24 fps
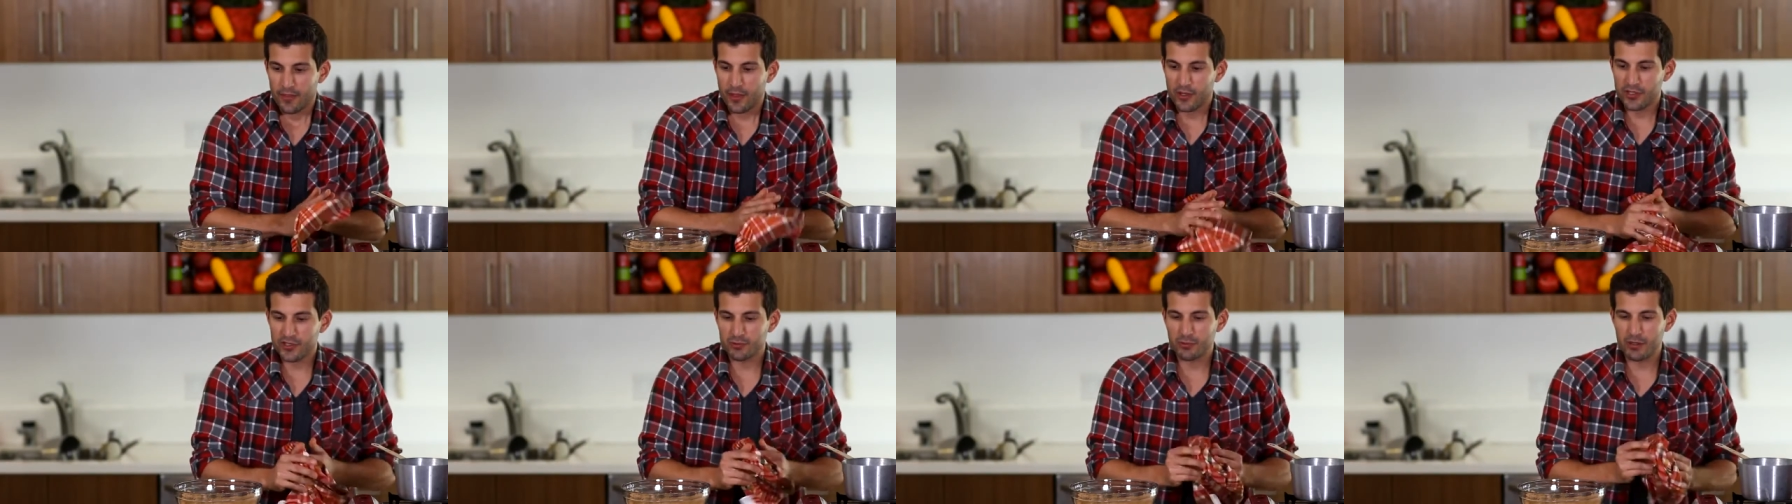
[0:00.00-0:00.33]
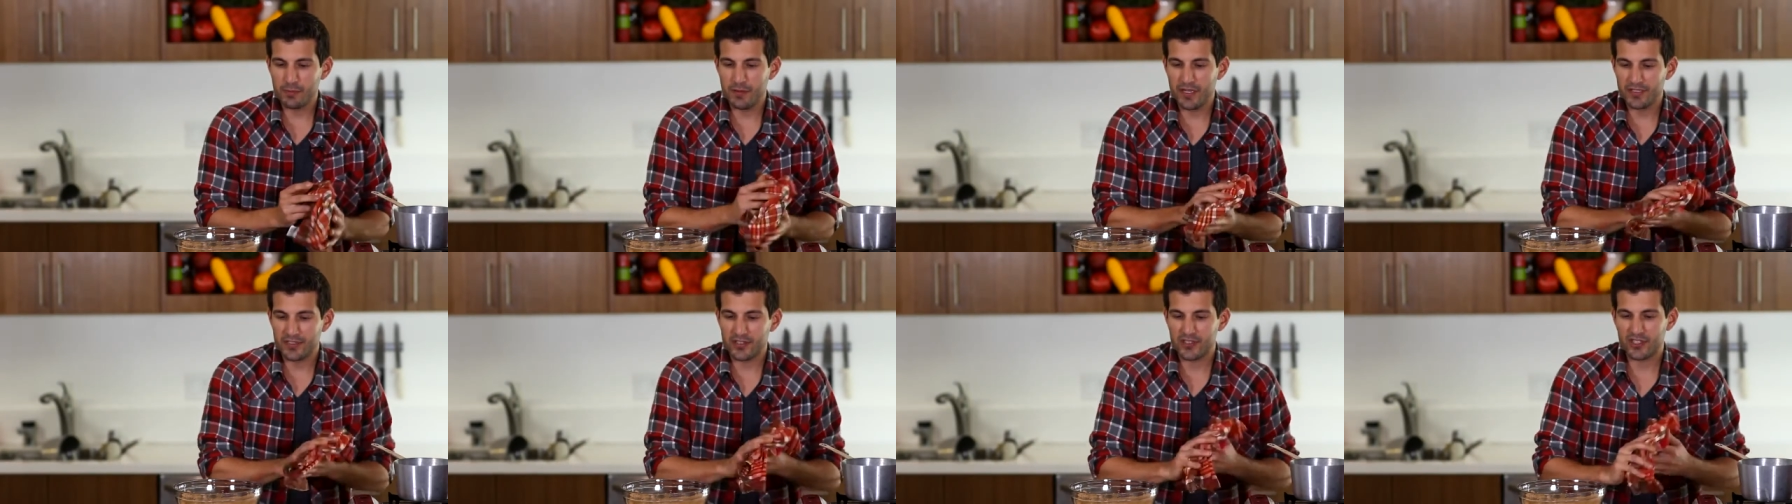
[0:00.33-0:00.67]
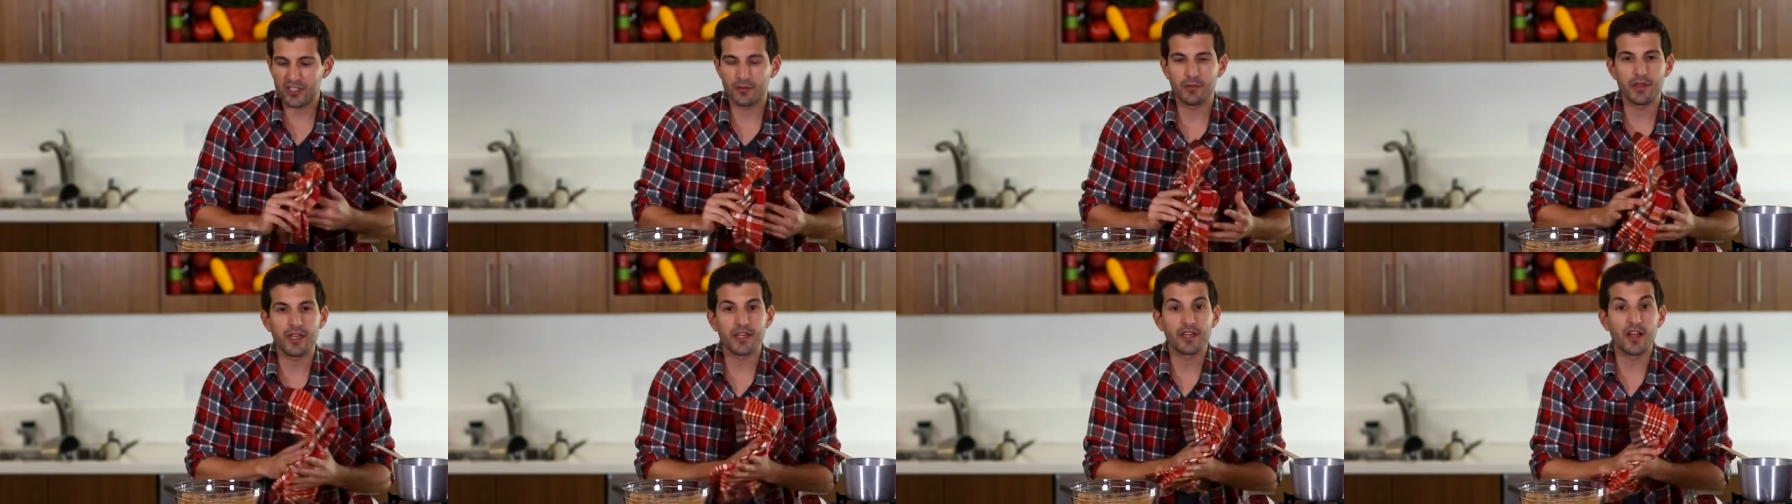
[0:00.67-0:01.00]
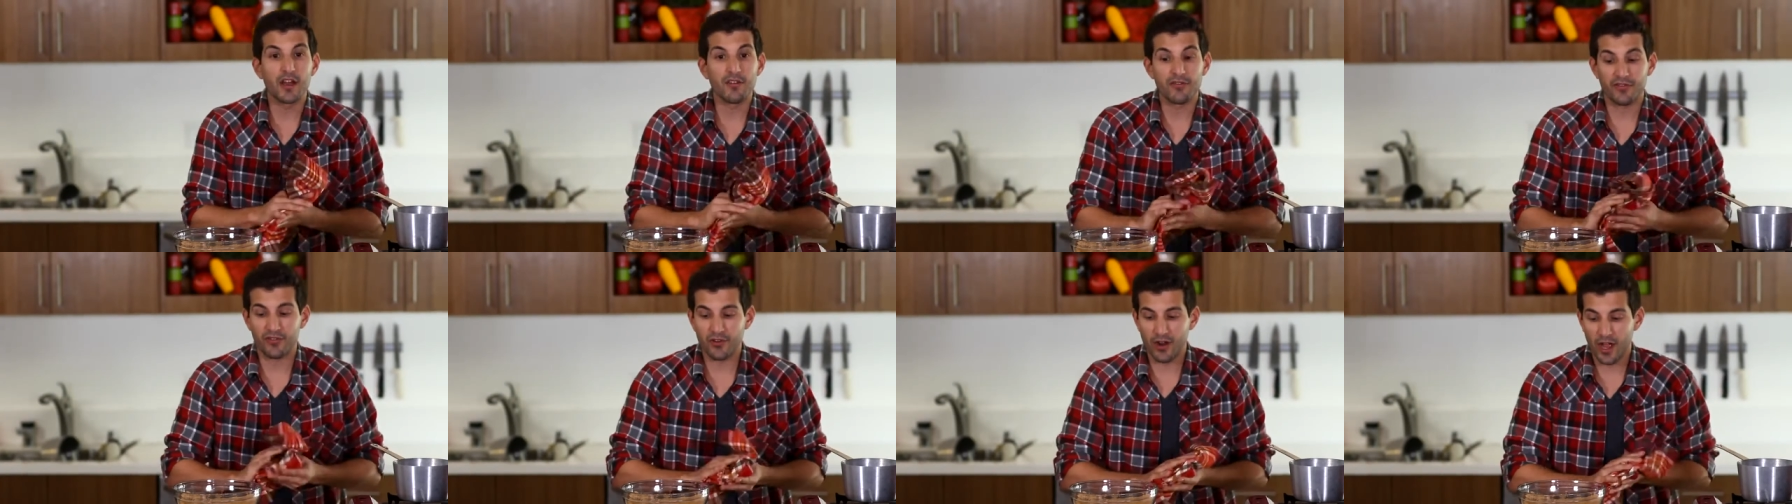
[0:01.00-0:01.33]
Those three pieces should be
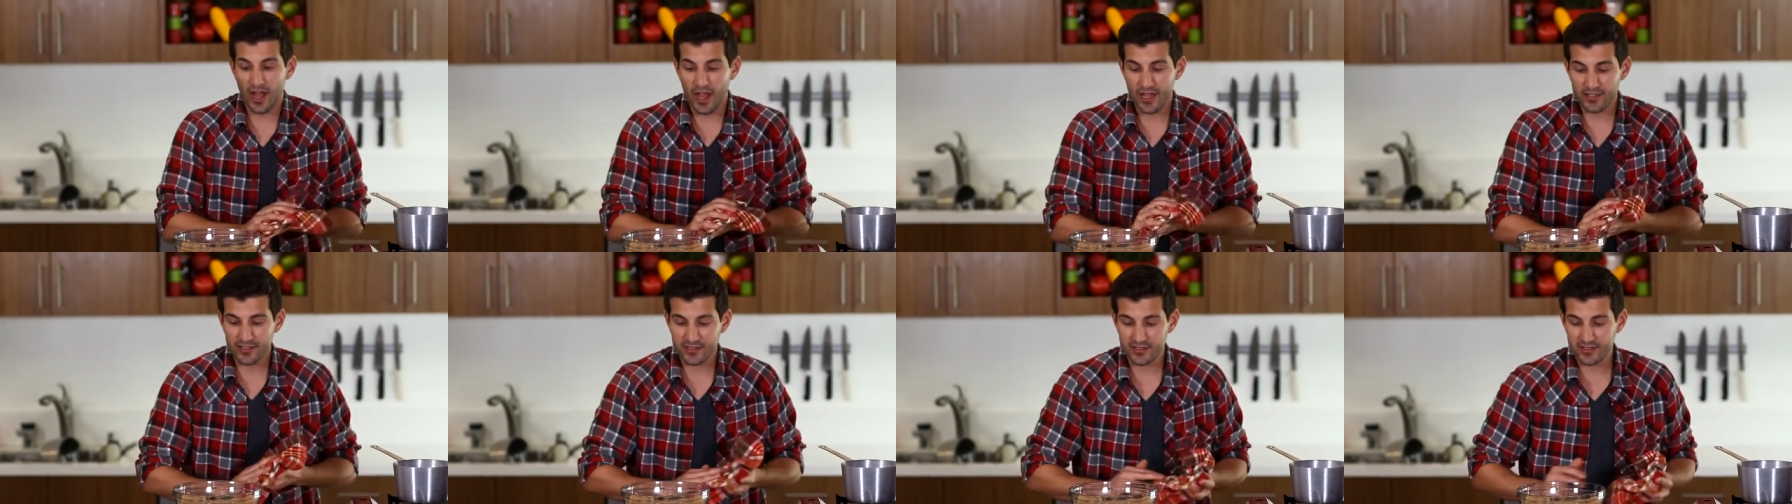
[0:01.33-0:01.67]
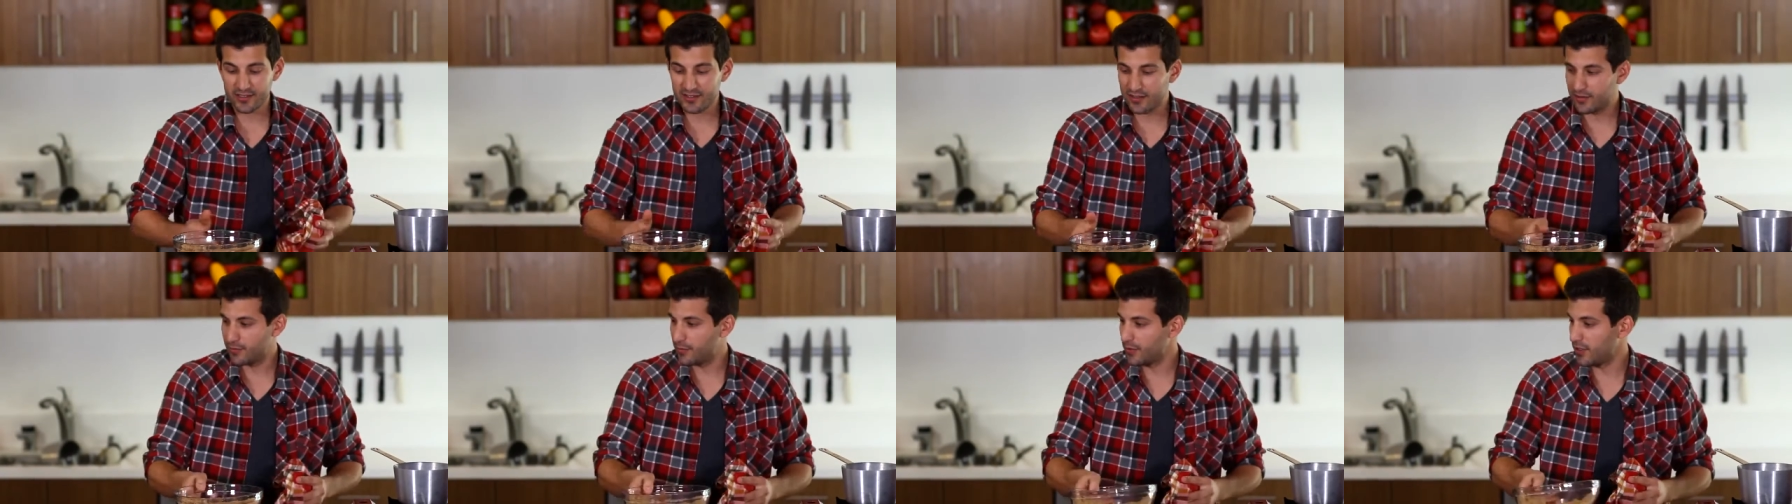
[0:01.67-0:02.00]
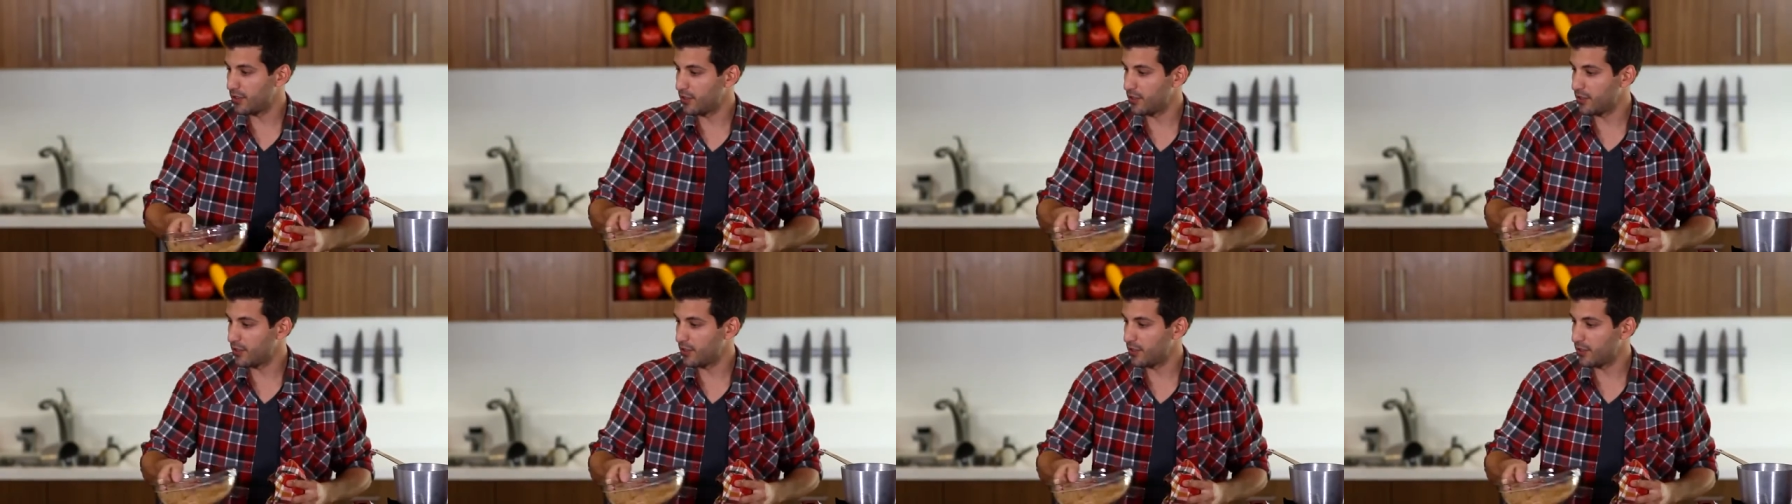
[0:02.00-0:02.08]
enough for us,